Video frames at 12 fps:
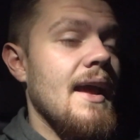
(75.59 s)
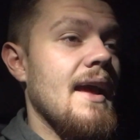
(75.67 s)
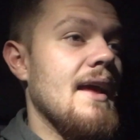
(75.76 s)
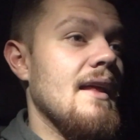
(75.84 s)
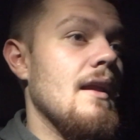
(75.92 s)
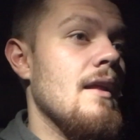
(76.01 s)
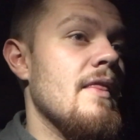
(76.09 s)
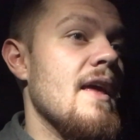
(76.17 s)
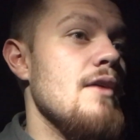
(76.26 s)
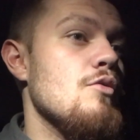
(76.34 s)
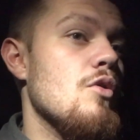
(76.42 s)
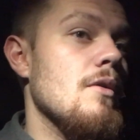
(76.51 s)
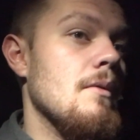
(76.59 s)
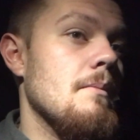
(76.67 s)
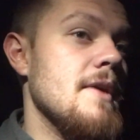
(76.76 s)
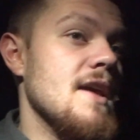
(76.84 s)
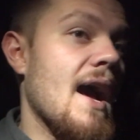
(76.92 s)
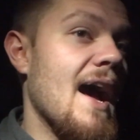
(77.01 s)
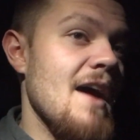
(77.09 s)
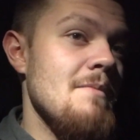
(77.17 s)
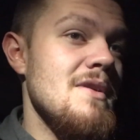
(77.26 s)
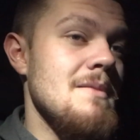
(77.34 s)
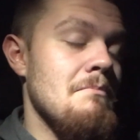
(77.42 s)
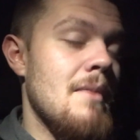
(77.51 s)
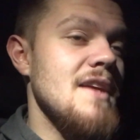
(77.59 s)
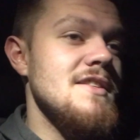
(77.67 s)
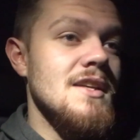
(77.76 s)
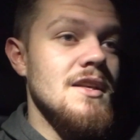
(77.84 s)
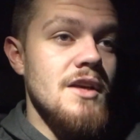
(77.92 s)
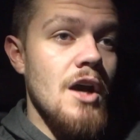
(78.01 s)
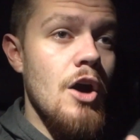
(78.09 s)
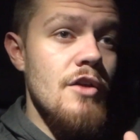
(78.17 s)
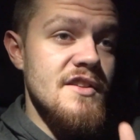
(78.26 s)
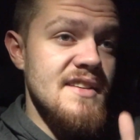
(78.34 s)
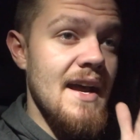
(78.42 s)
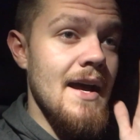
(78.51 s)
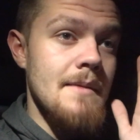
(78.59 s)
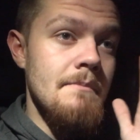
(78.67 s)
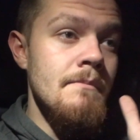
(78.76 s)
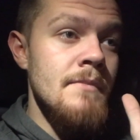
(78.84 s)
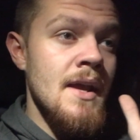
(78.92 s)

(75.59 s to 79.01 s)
and they will be high beam basically all the time